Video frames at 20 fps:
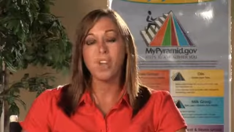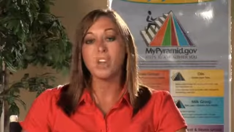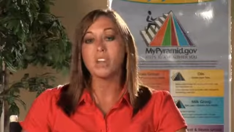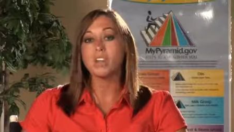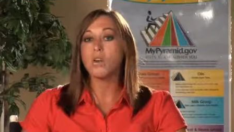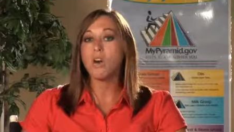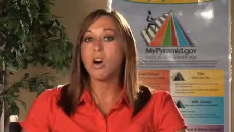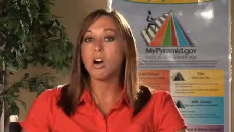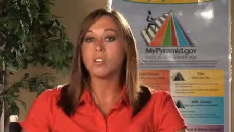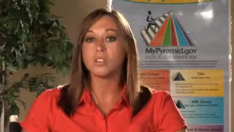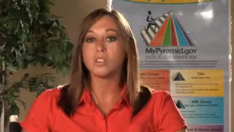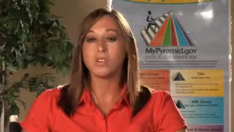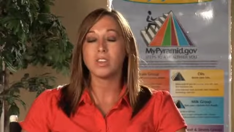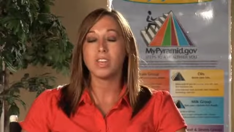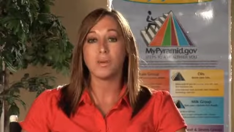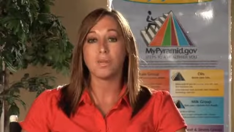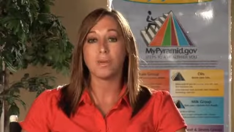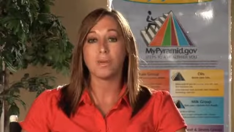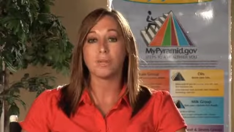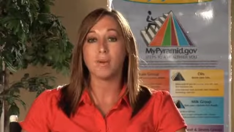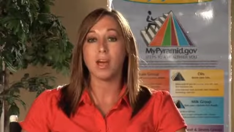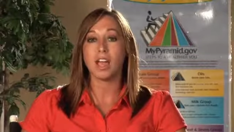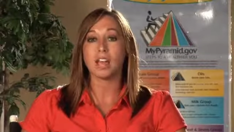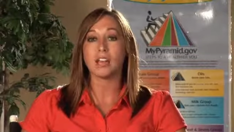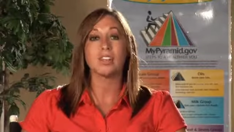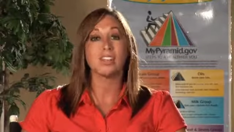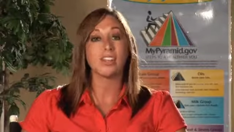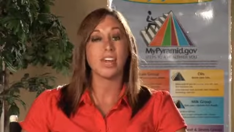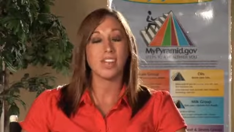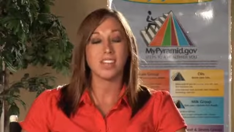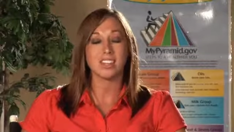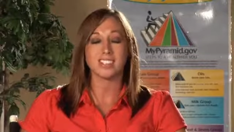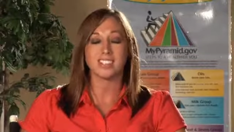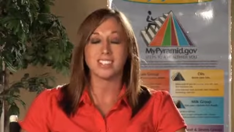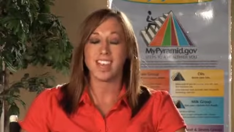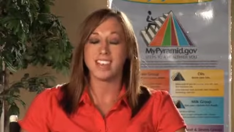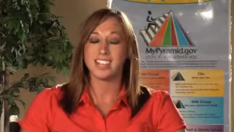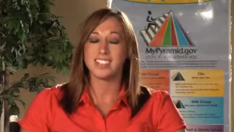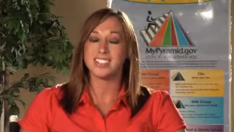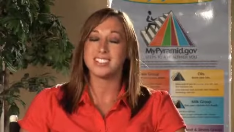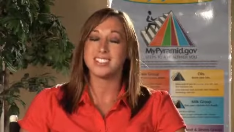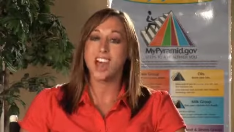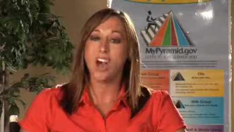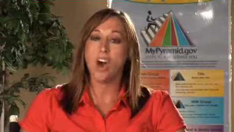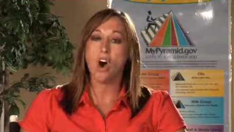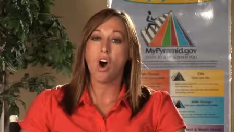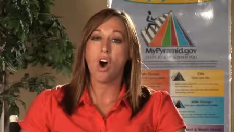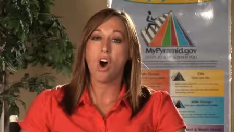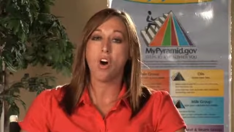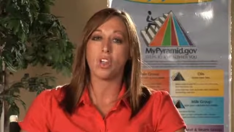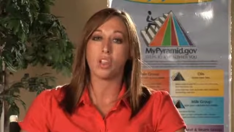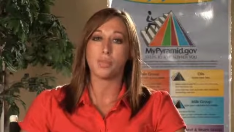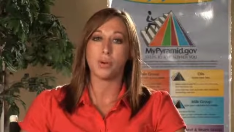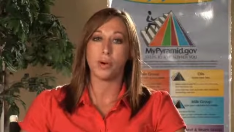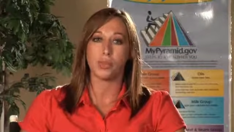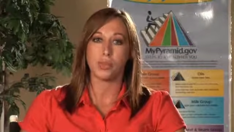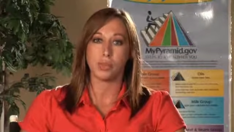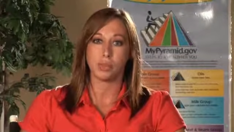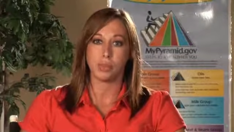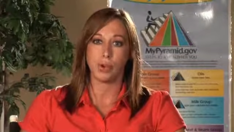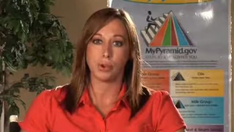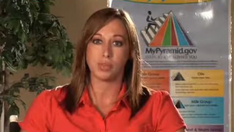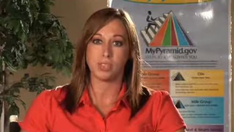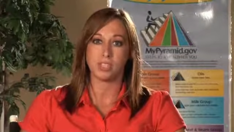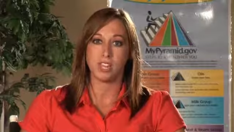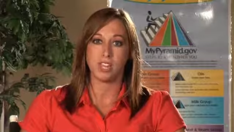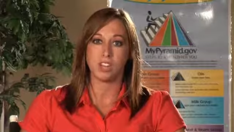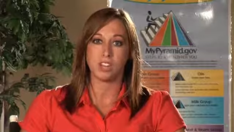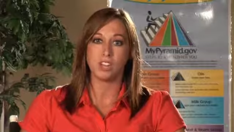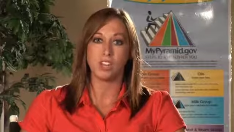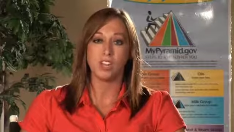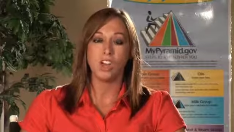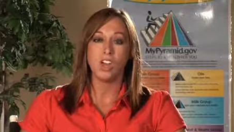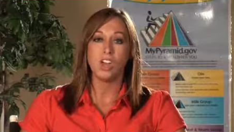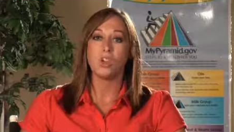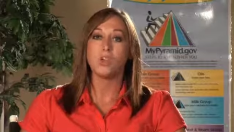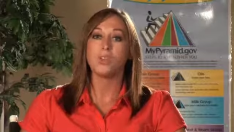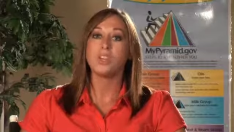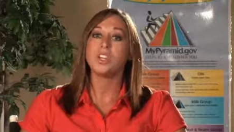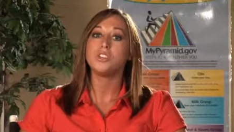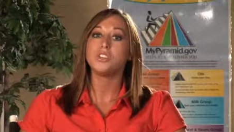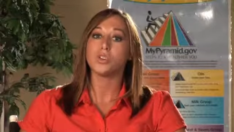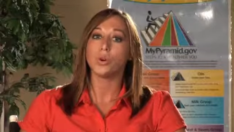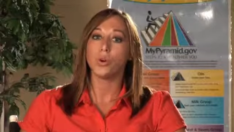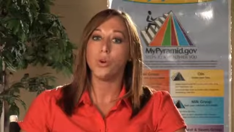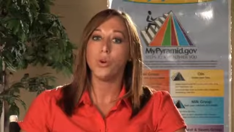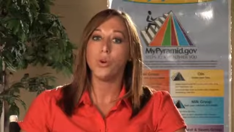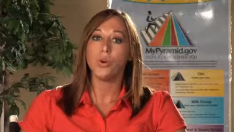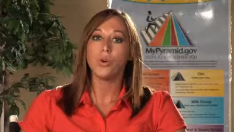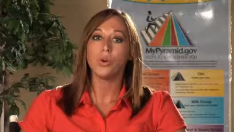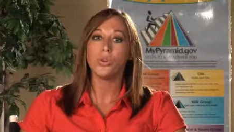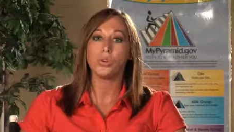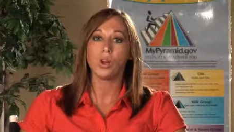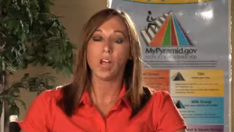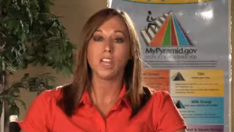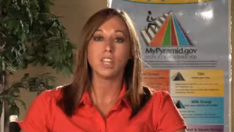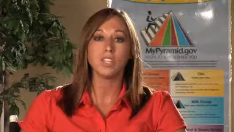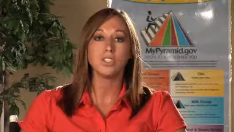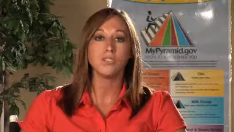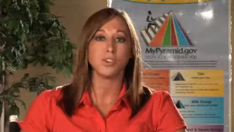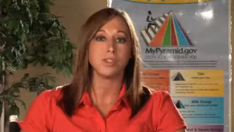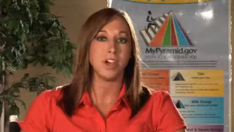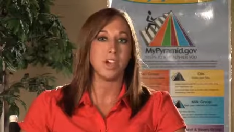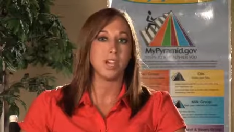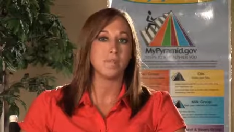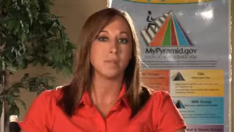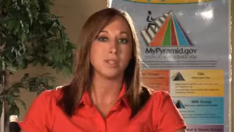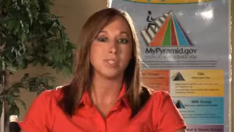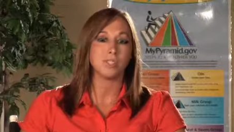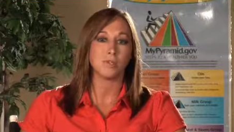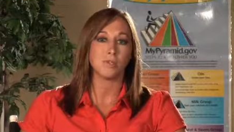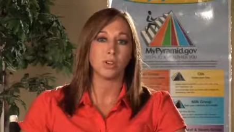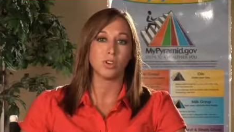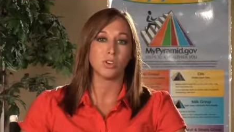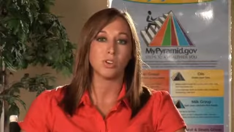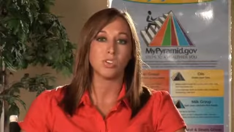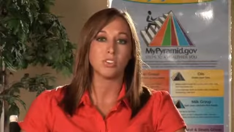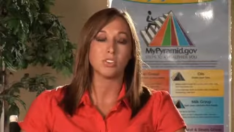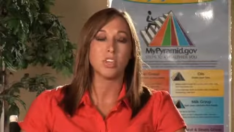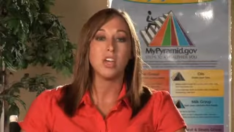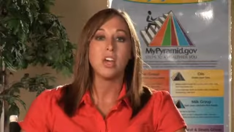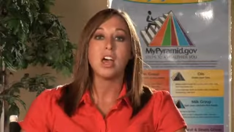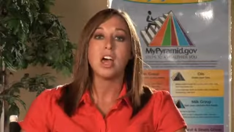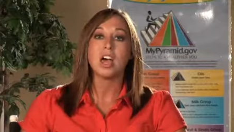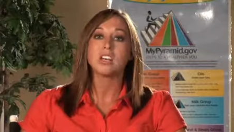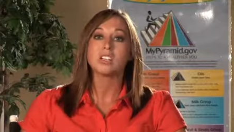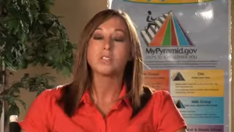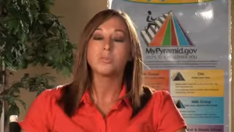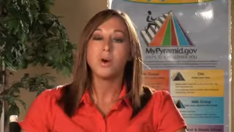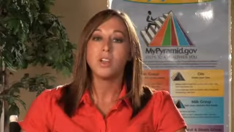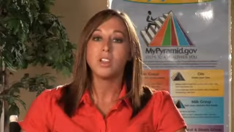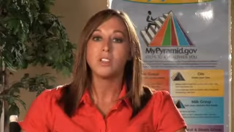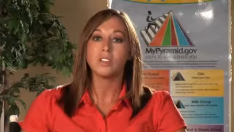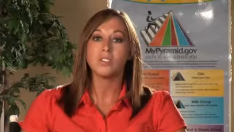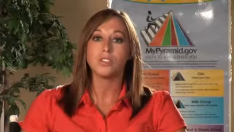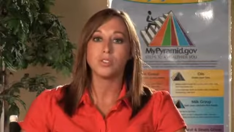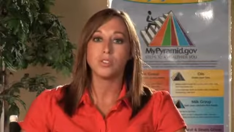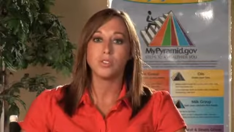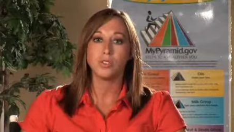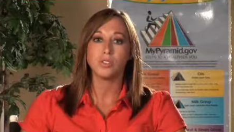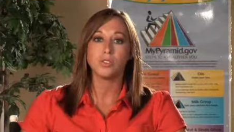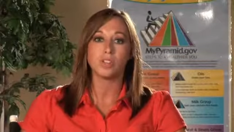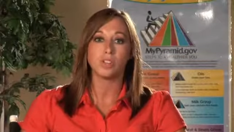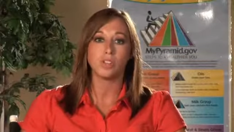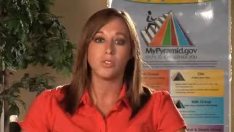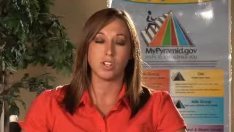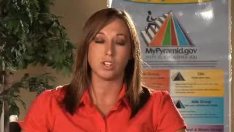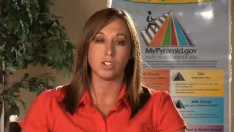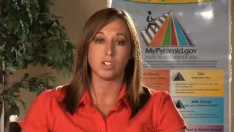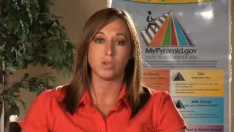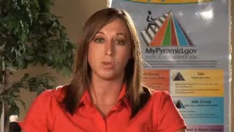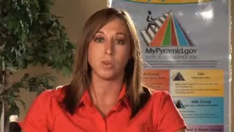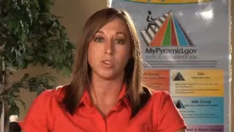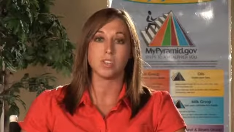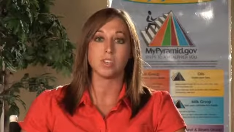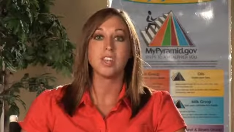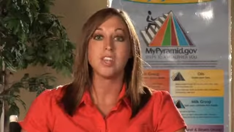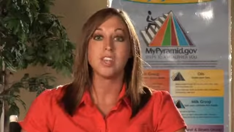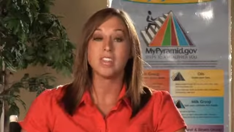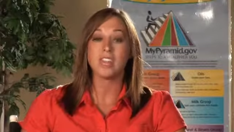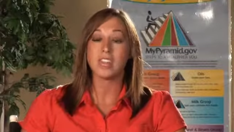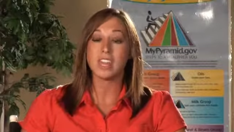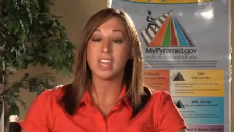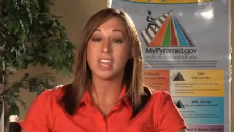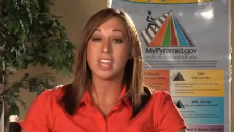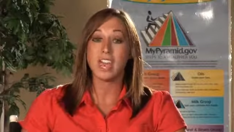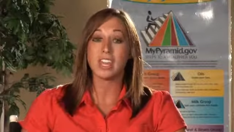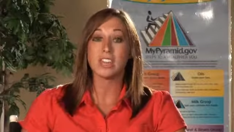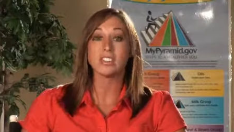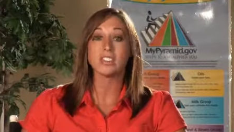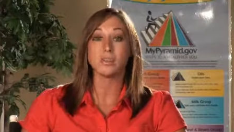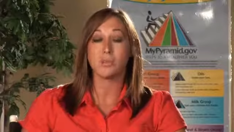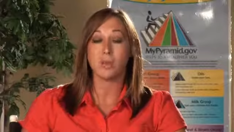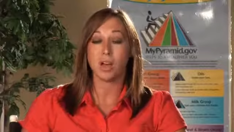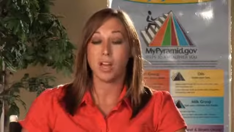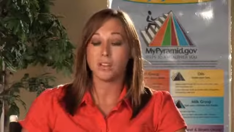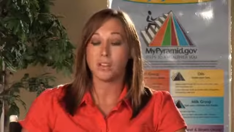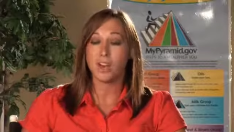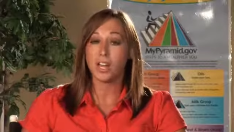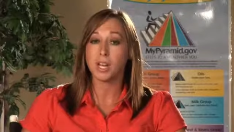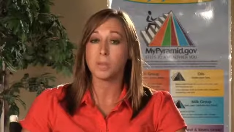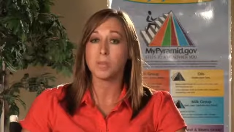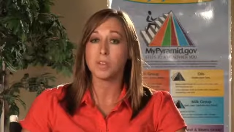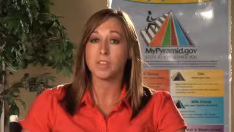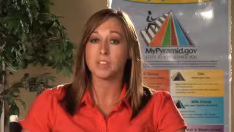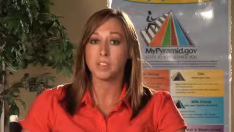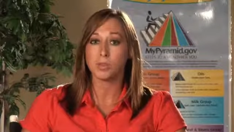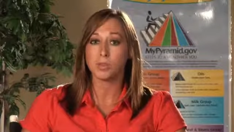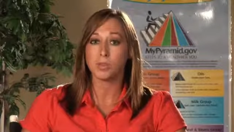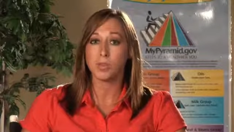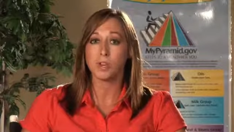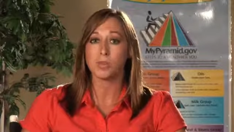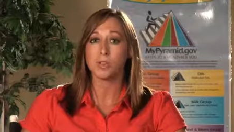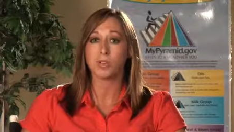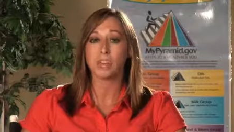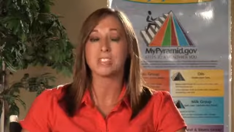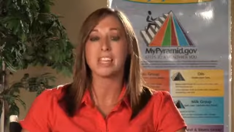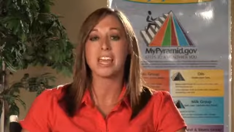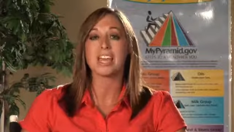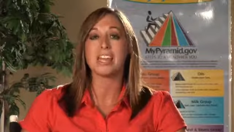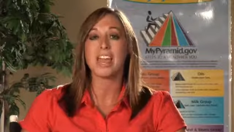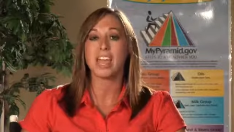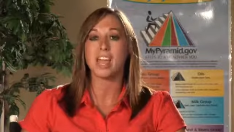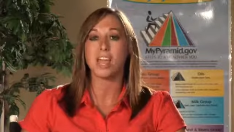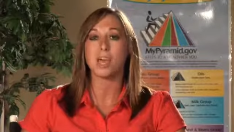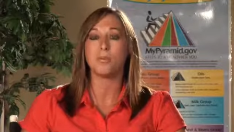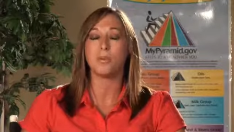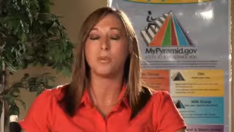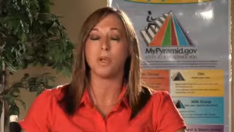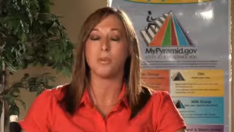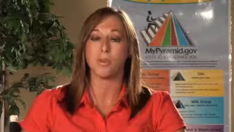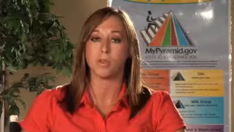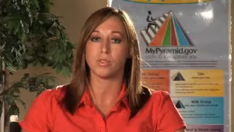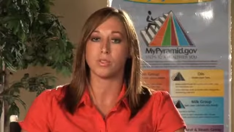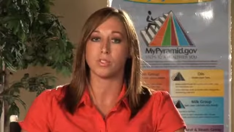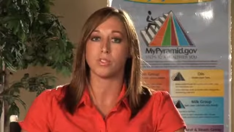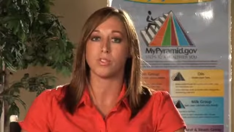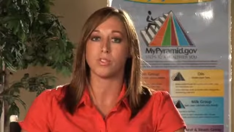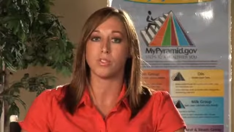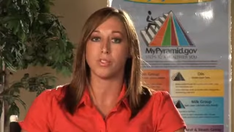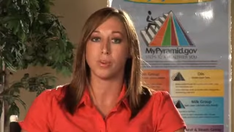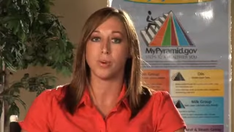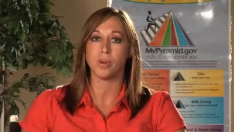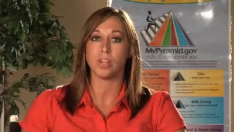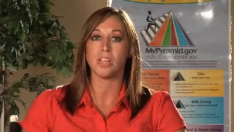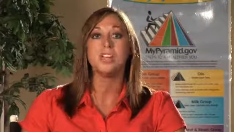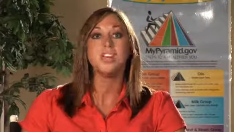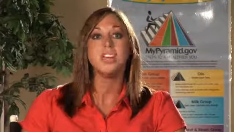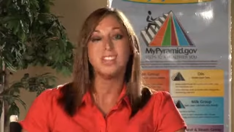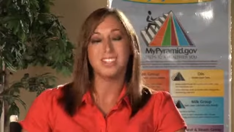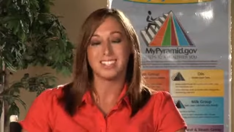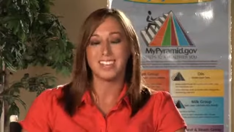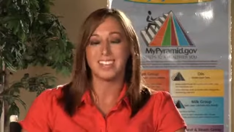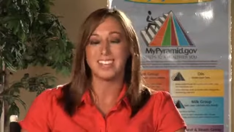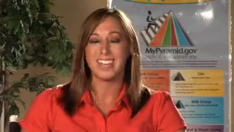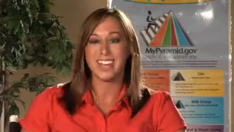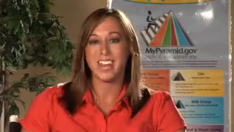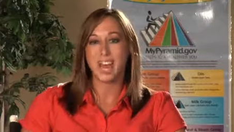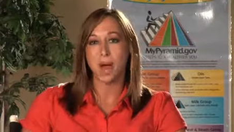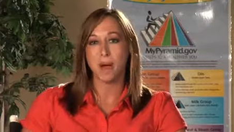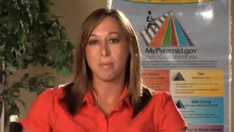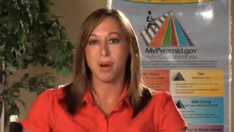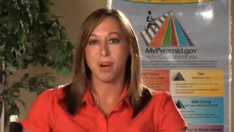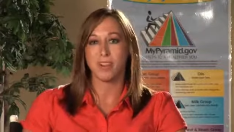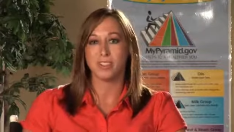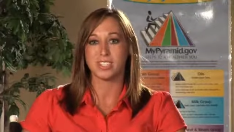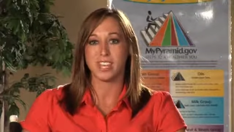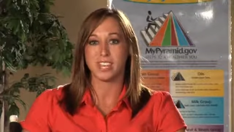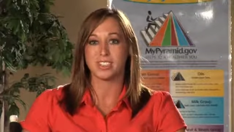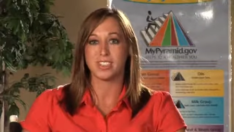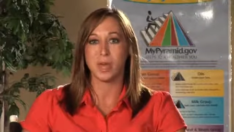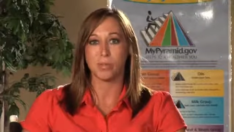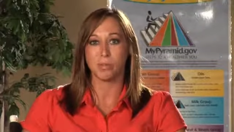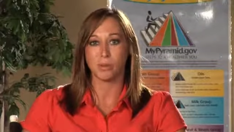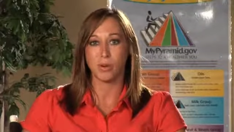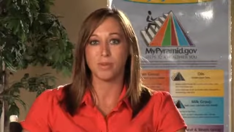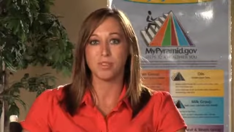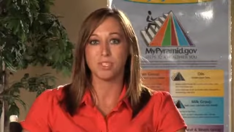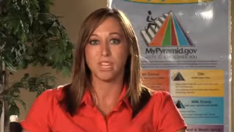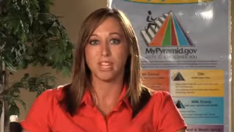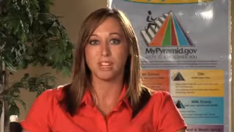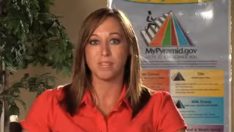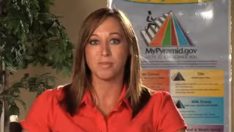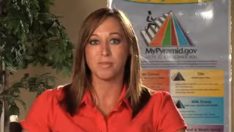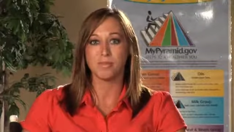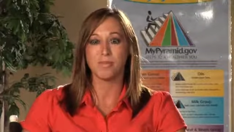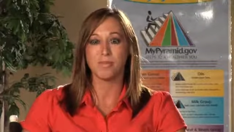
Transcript: Now also keep in mind, like I said, it's not all about the protein. You need your whole grains for vitamins and minerals, as well as your fruits and vegetables that again supply vitamins and minerals and ample amounts of fluid to again help offset that protein.